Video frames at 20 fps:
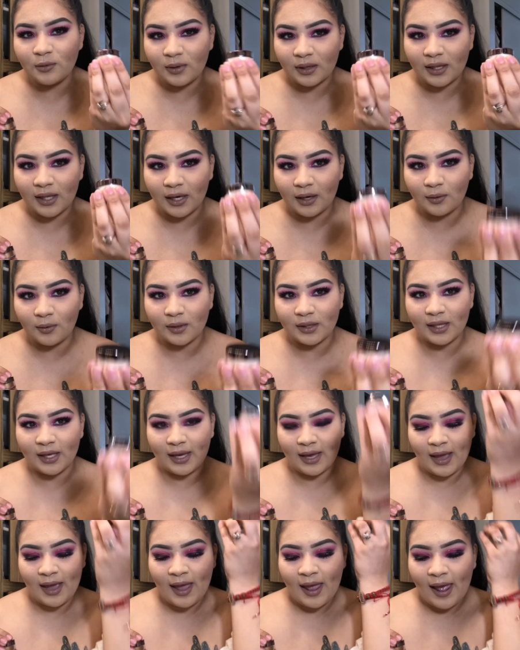a look with
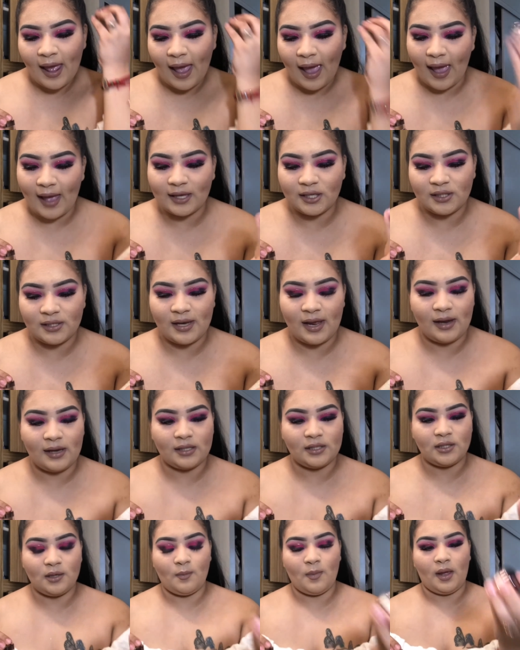it and send it
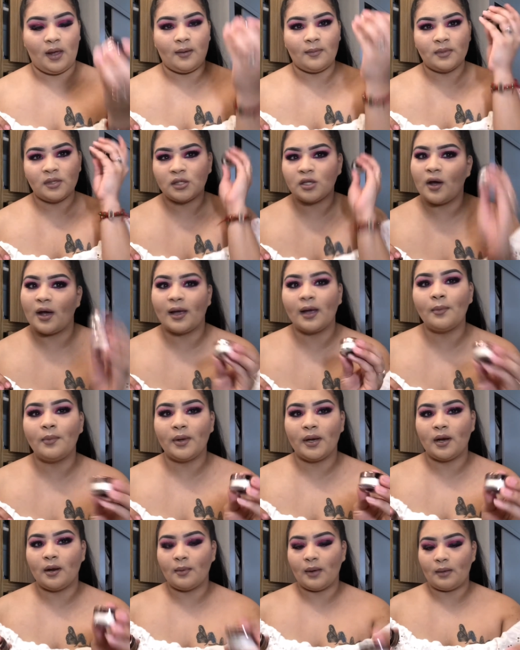to me so I could put
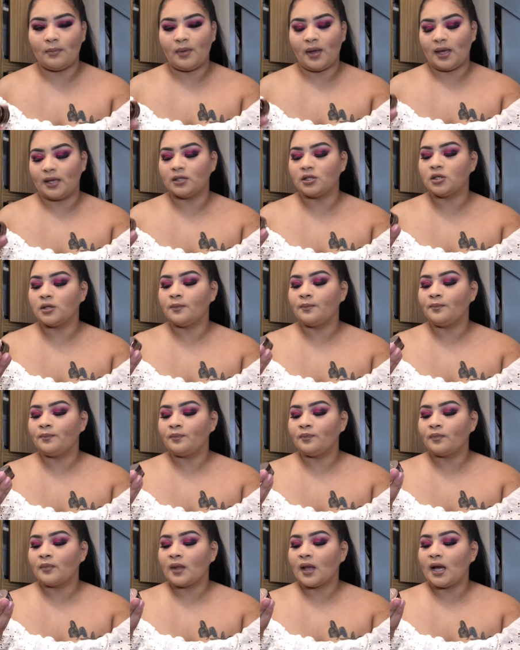it on my page.
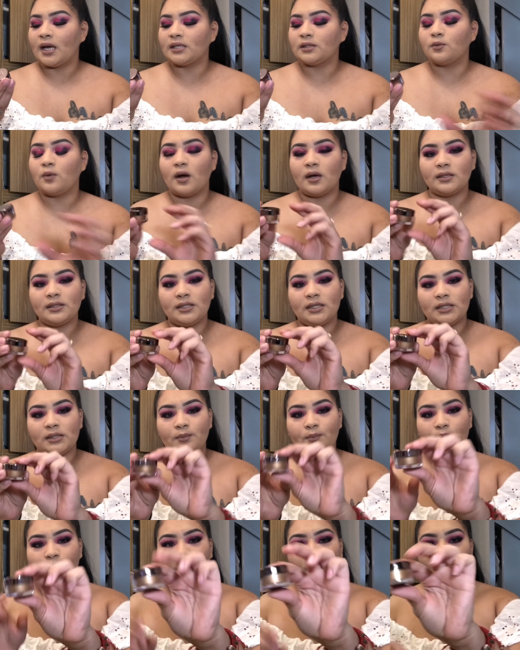As well as this
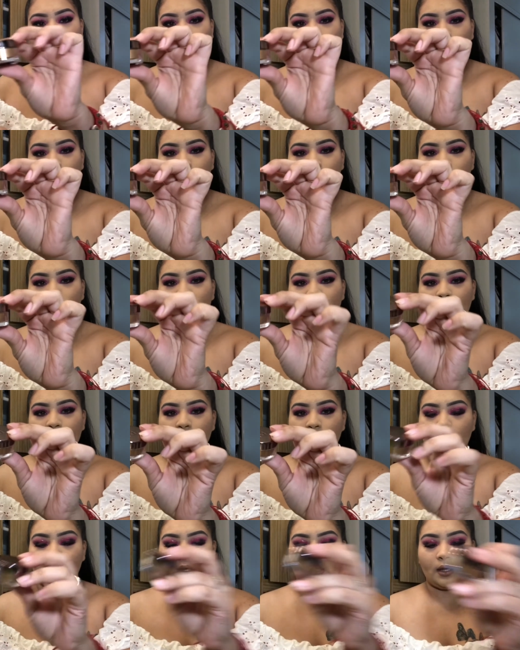brown, which is
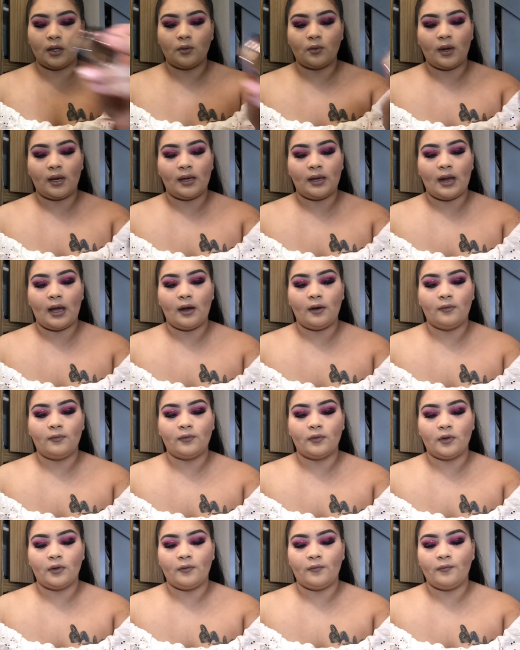really good right now
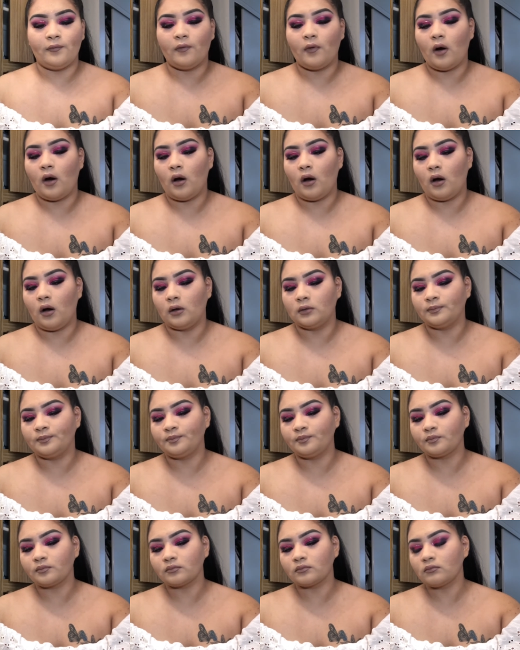for the fall,
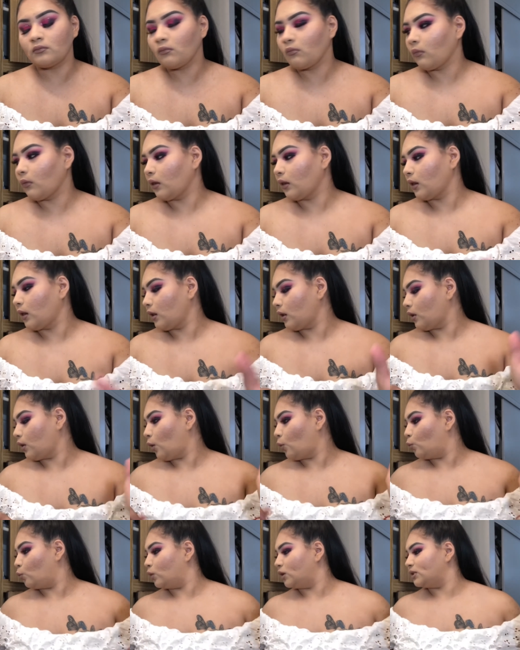
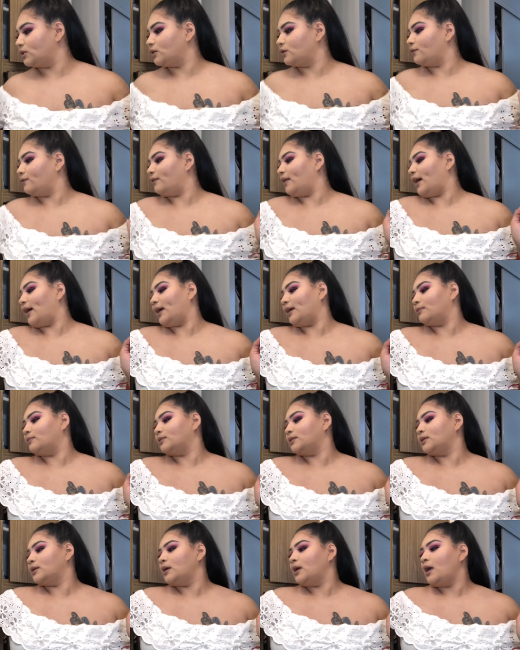winter vibes.
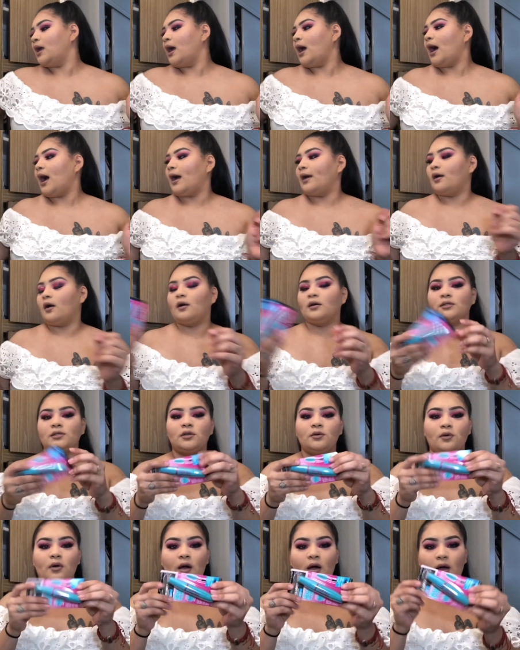I
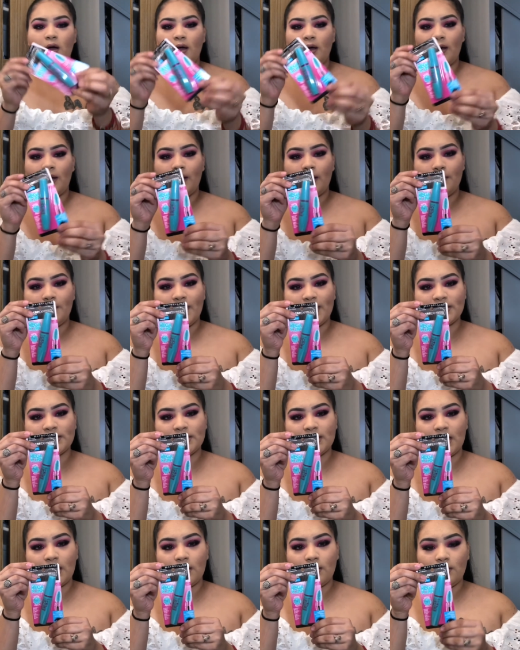also got a
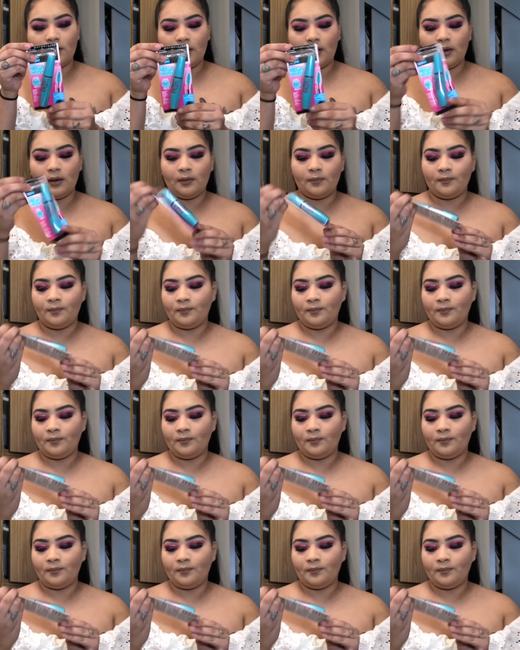mascara.